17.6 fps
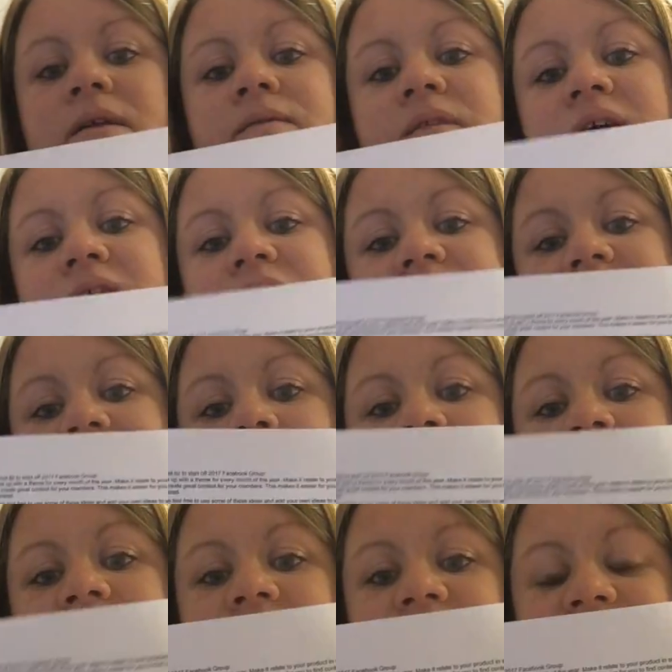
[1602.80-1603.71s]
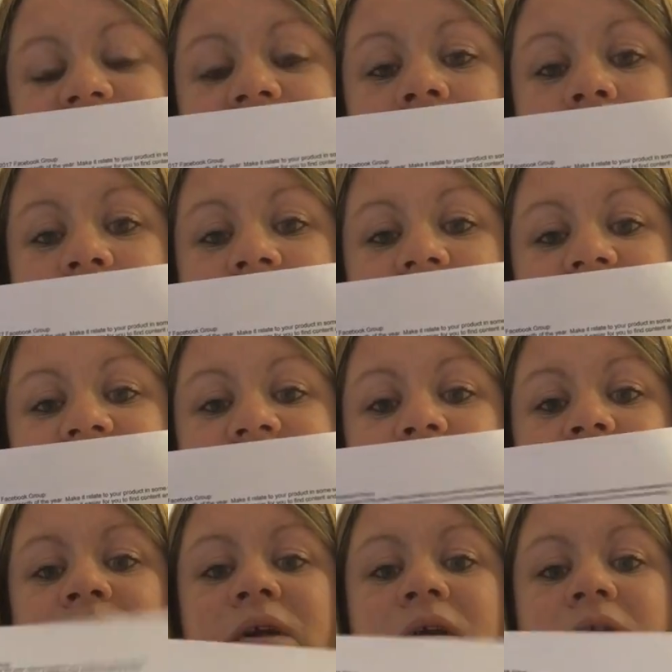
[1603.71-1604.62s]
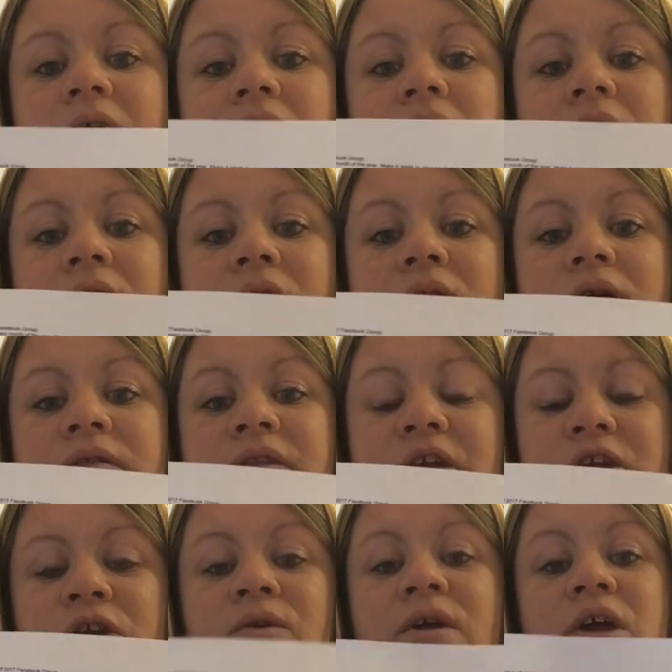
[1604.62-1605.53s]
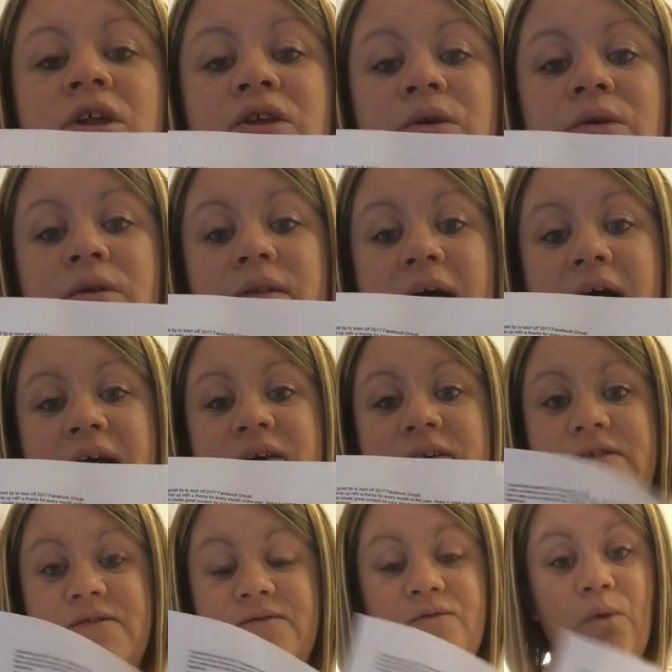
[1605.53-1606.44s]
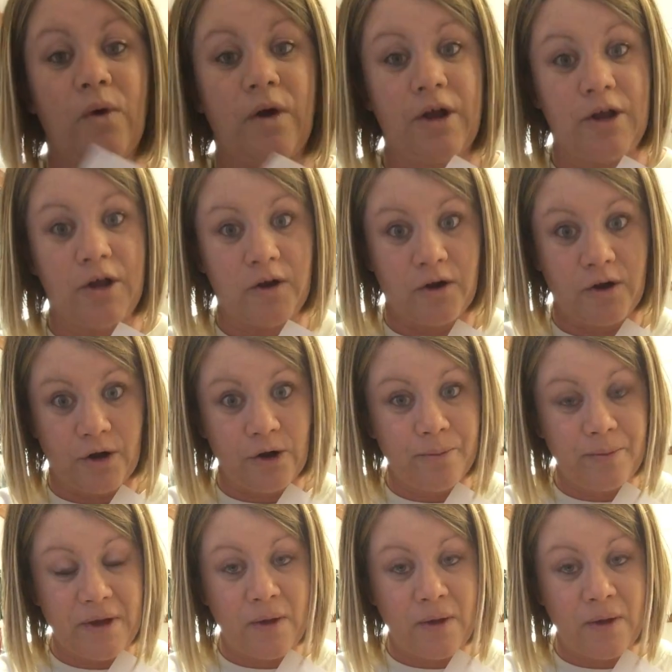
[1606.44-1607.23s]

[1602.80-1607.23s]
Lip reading: of this of different topics that you can utilize for your group,